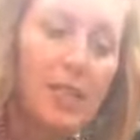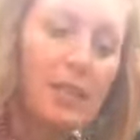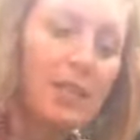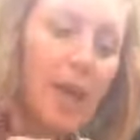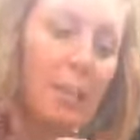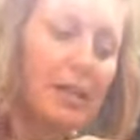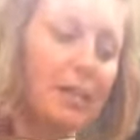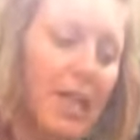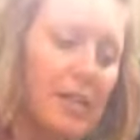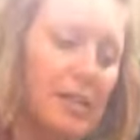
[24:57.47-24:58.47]
and it's got my
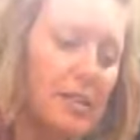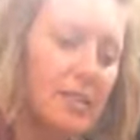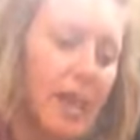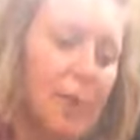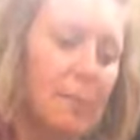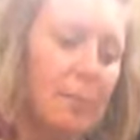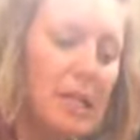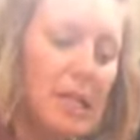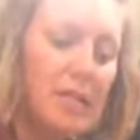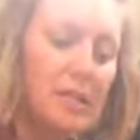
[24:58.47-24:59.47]
lettuce, it's got my
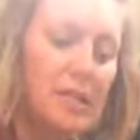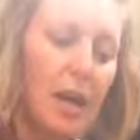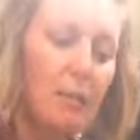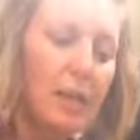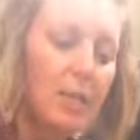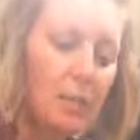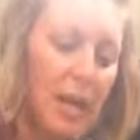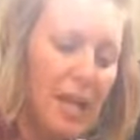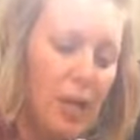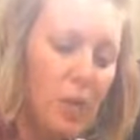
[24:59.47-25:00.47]
beans, it's got my
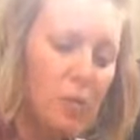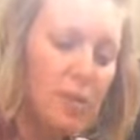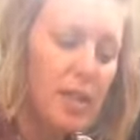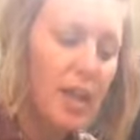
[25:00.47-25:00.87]
tomatoes,